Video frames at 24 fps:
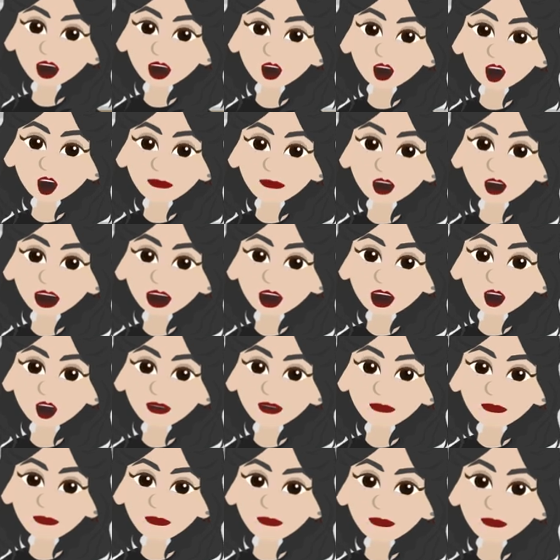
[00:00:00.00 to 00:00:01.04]
and
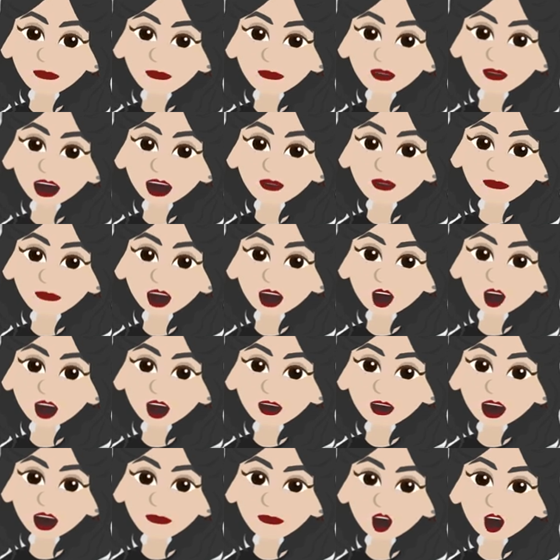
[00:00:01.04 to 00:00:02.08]
displays, smartphones
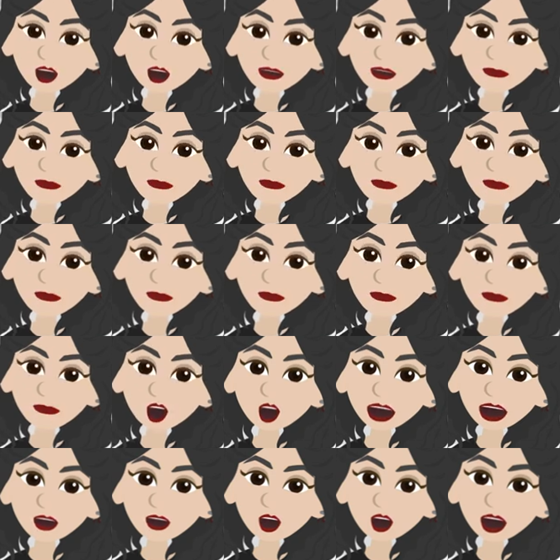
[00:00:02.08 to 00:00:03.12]
and apps
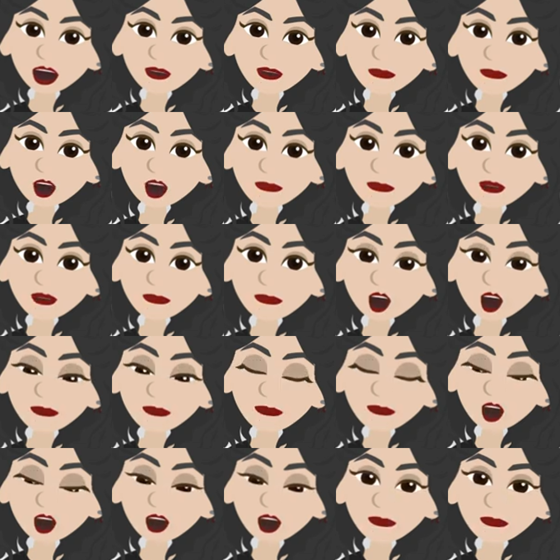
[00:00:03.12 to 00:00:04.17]
can be used to support
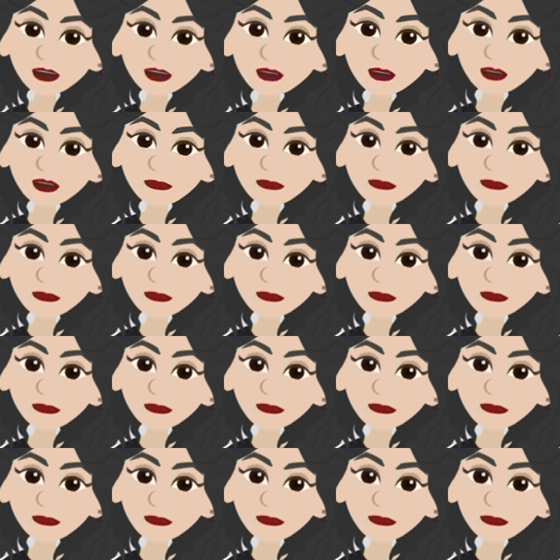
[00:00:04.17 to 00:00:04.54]
shopping.